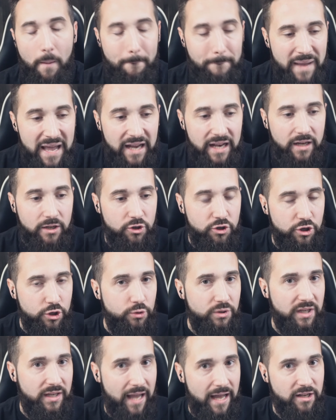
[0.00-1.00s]
pitting
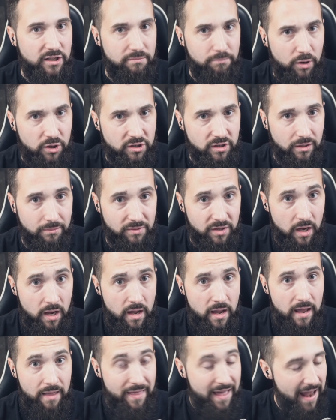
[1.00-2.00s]
Jews against Muslims
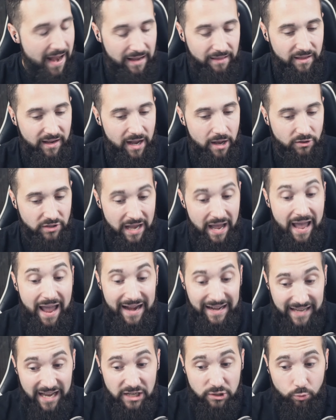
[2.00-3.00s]
than anything else.
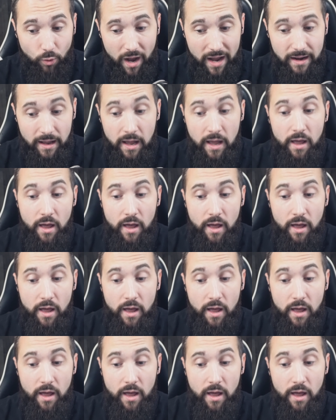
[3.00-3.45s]
And guess what?